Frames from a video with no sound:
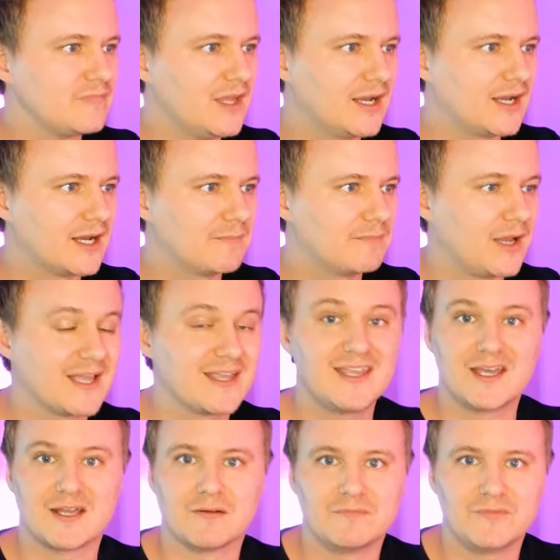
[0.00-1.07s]
Um,
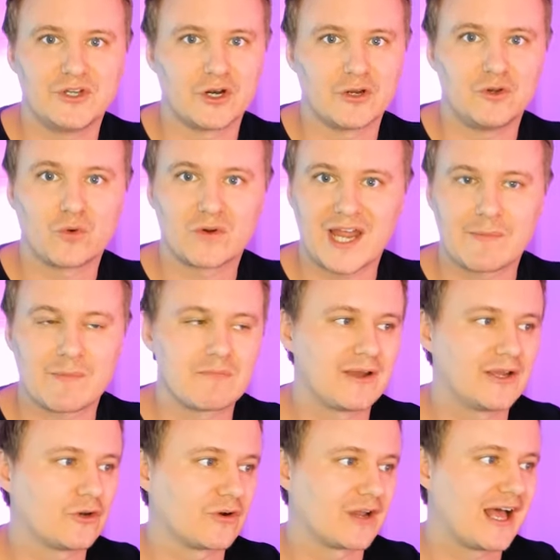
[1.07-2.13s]
again, you know, your camera
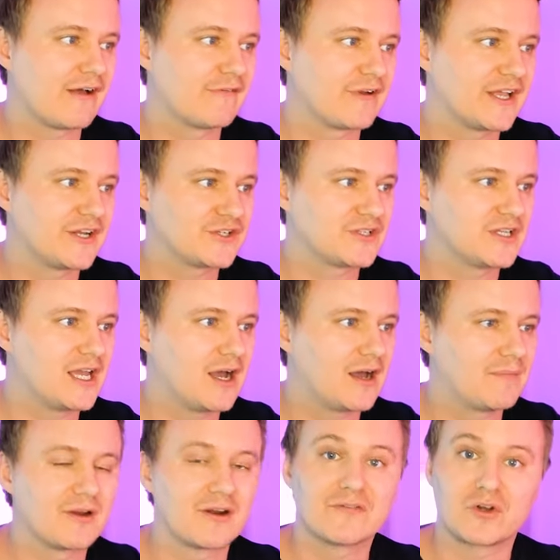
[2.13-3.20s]
may not have HDR,
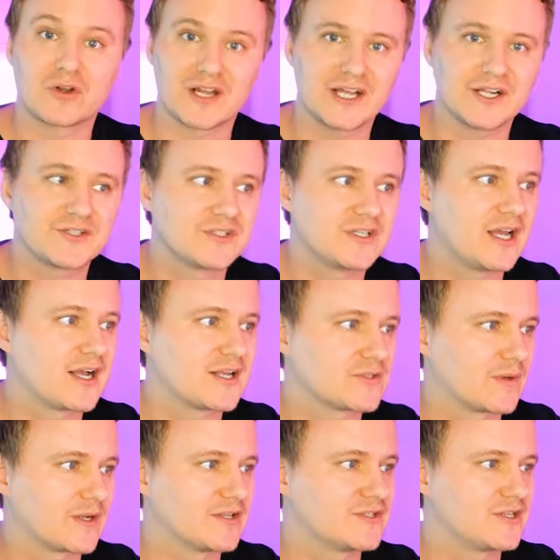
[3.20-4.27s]
but I've got HDR, so
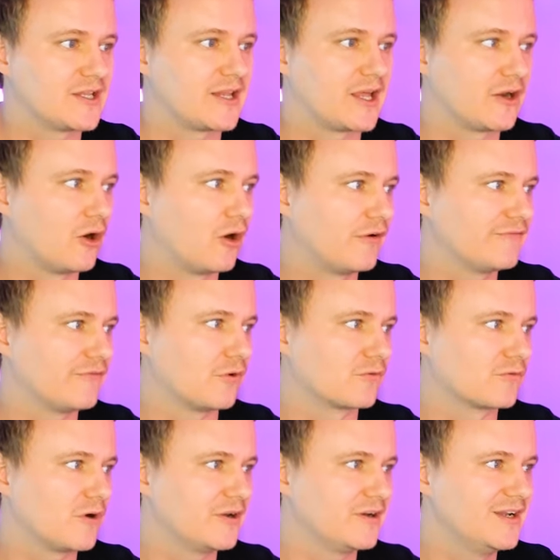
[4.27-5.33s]
I can turn that off
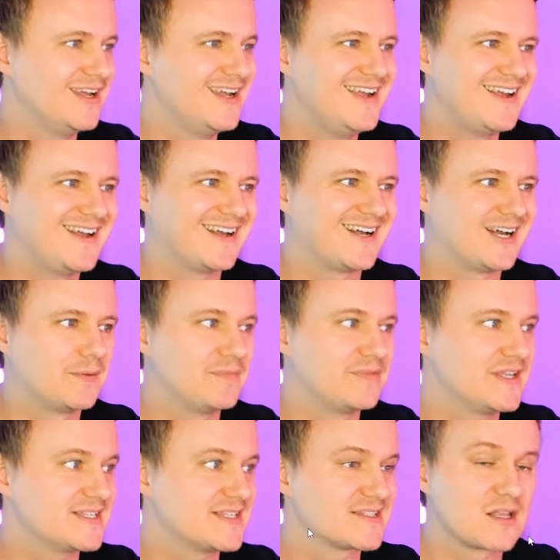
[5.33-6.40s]
or on. Um,
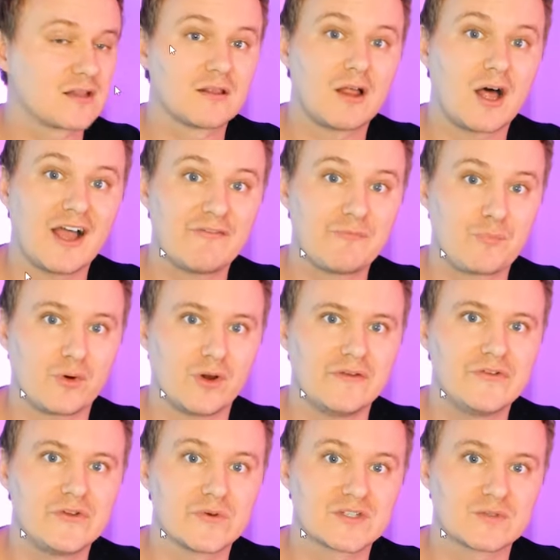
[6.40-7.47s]
this is a live
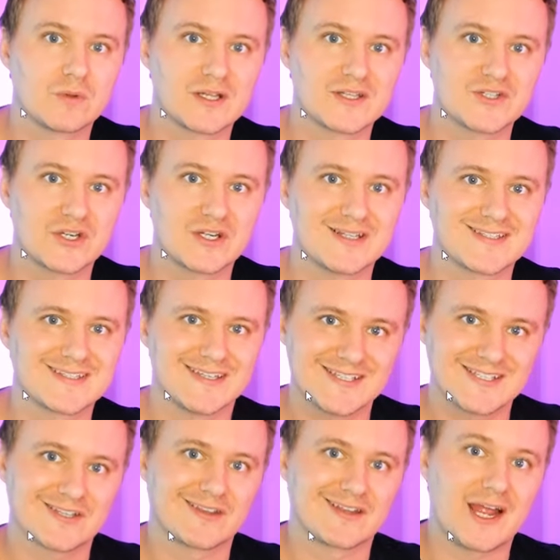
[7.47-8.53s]
preview as well as you can see,
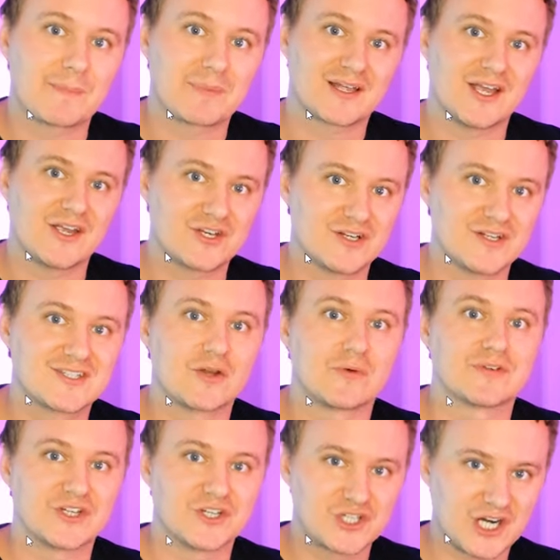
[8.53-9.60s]
so the application is
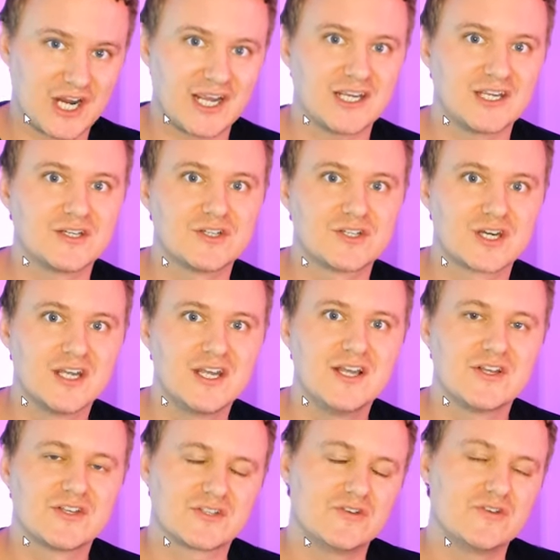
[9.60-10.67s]
going to change
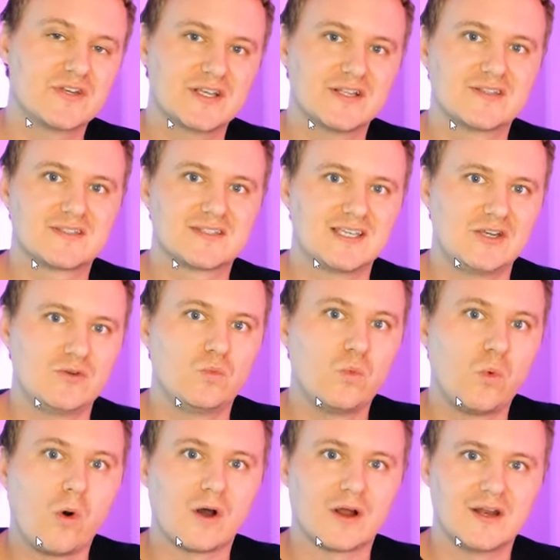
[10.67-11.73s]
so you can see
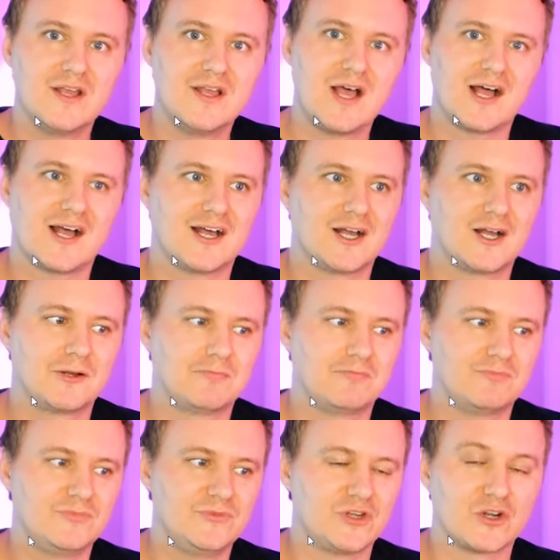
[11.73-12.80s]
what,
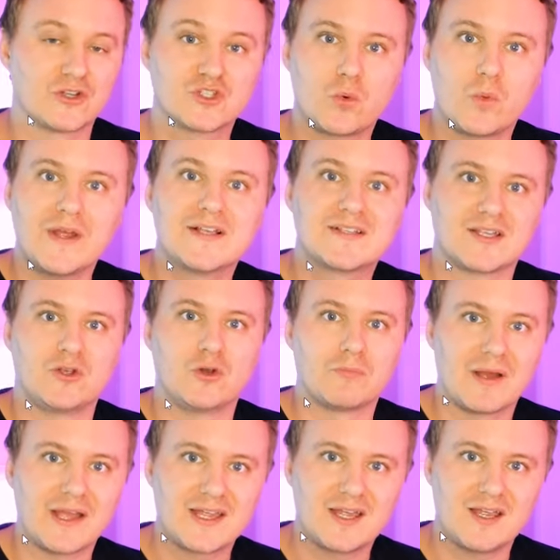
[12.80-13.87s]
um, you know, tweaks that you're
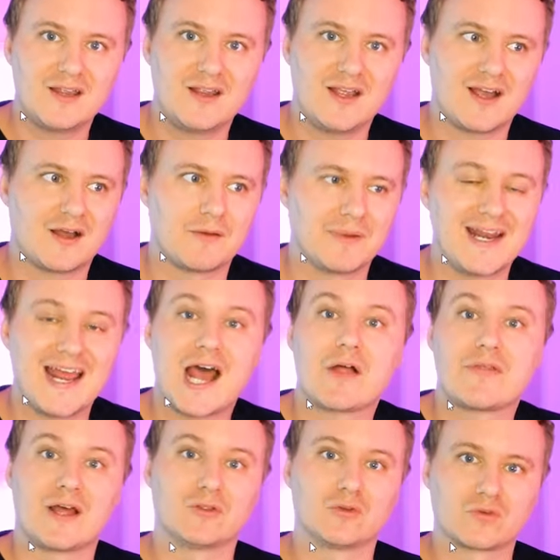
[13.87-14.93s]
making um, and how
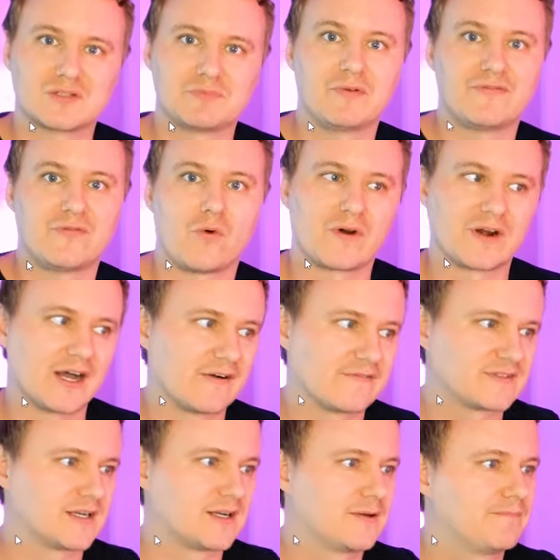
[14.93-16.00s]
that looks before and
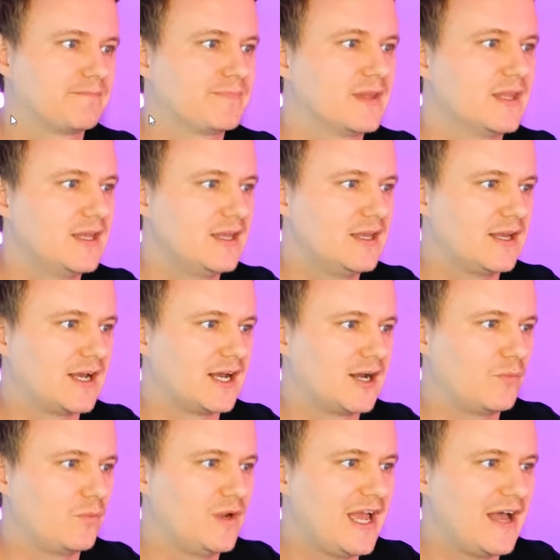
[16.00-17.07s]
after.
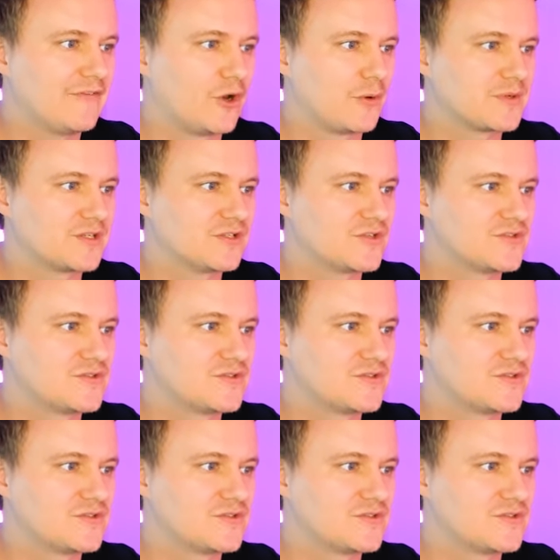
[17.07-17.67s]
Um, we have an option to